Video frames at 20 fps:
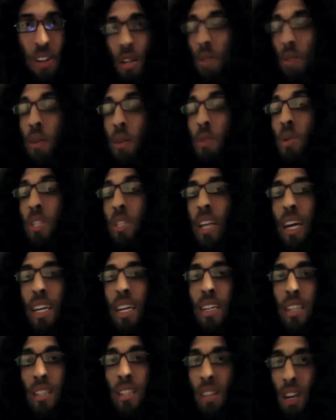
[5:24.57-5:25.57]
It was a
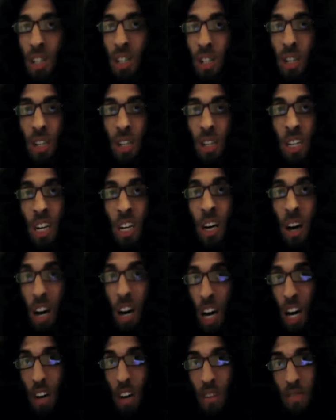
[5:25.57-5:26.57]
discussion
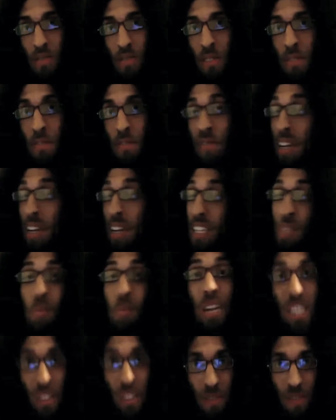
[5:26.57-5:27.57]
of
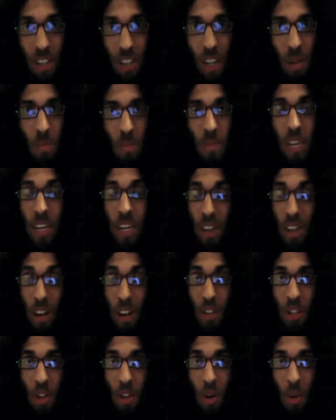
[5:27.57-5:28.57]
faith-based films and
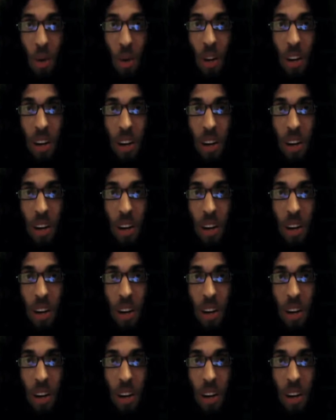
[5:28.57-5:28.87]
also